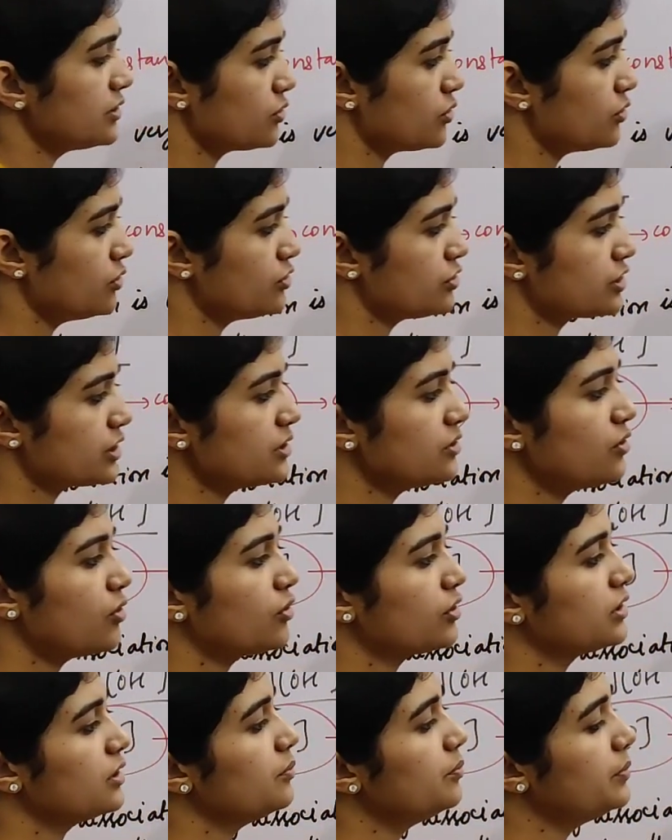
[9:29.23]
solution,
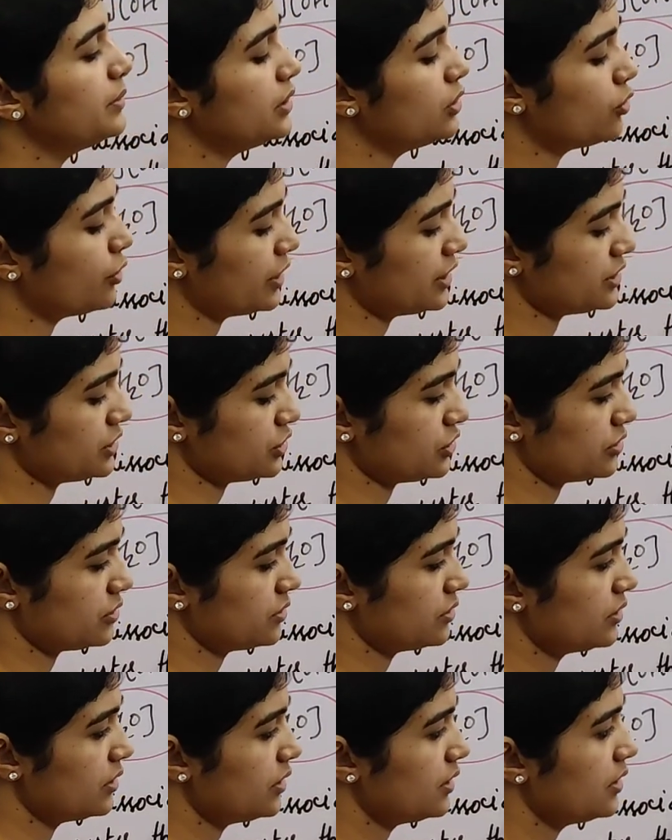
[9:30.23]
not the pOH.
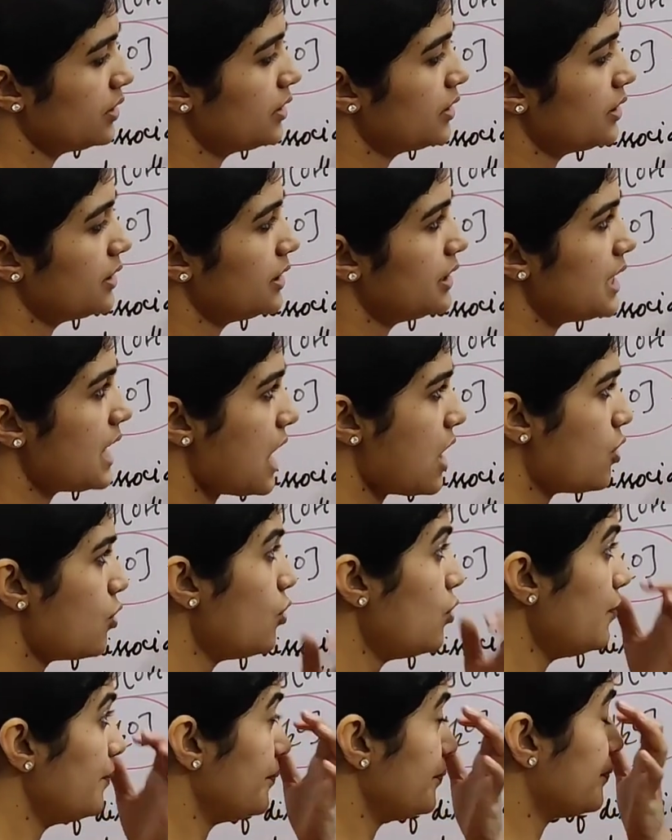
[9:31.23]

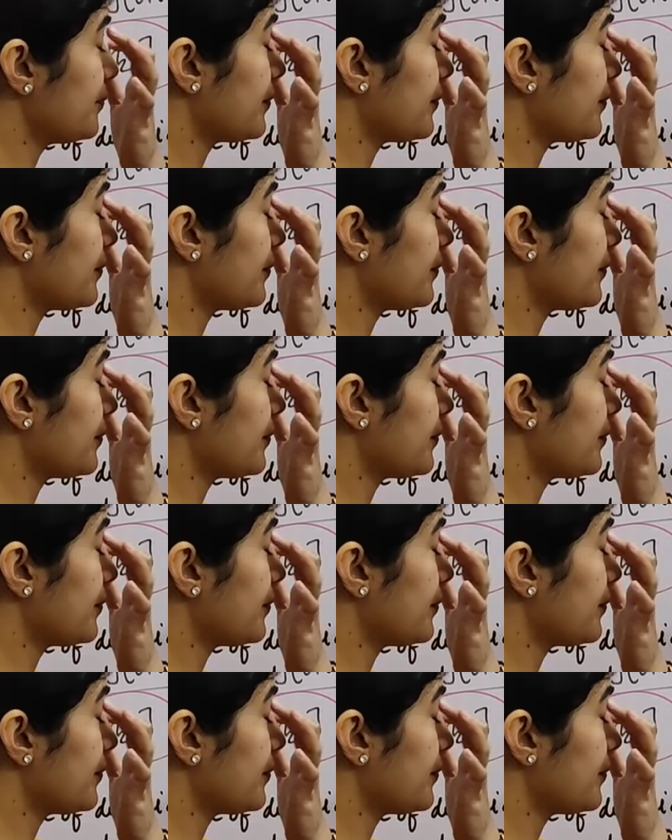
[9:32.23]
Now,